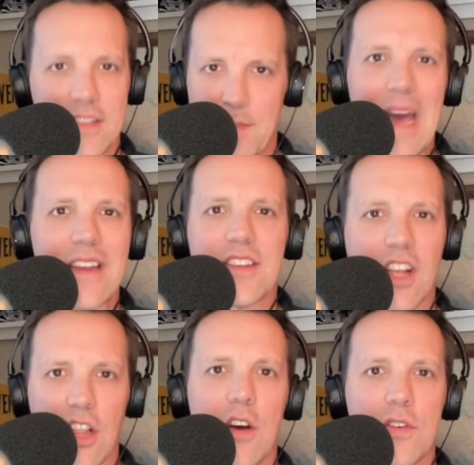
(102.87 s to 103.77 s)
It's about as
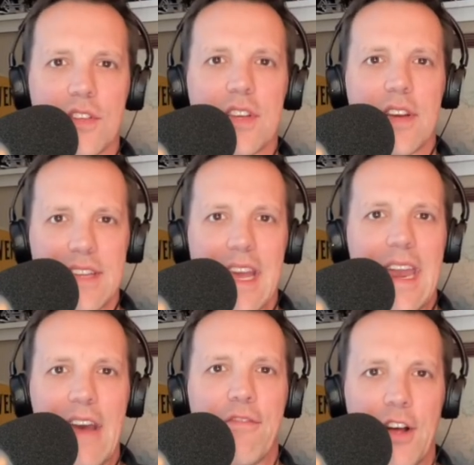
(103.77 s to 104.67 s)
close to
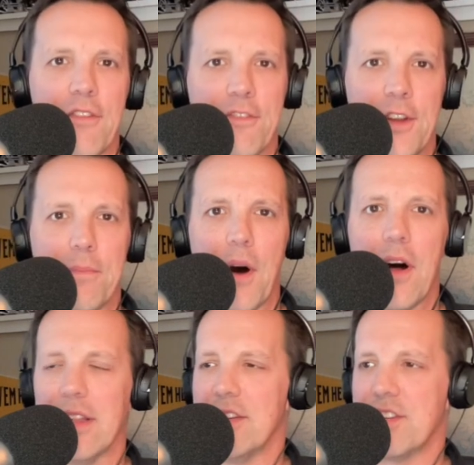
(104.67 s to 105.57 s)
NFL
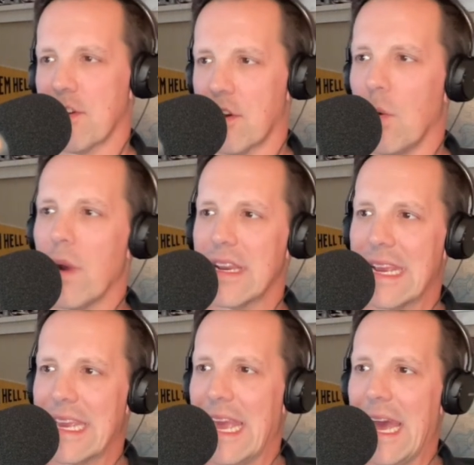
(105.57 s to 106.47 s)
football as you're going
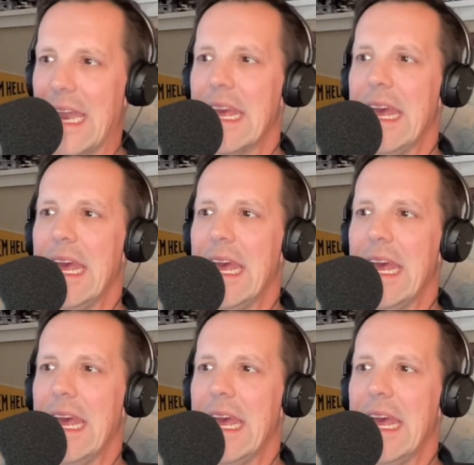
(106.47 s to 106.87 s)
to get.